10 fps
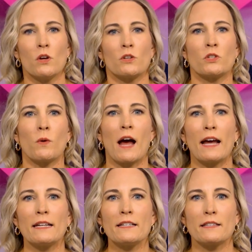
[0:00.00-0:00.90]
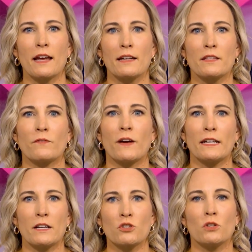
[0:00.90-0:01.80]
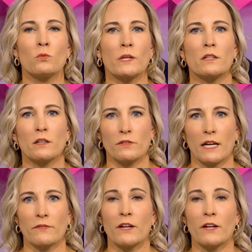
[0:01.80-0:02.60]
So I designed the Financial Wheel of Life,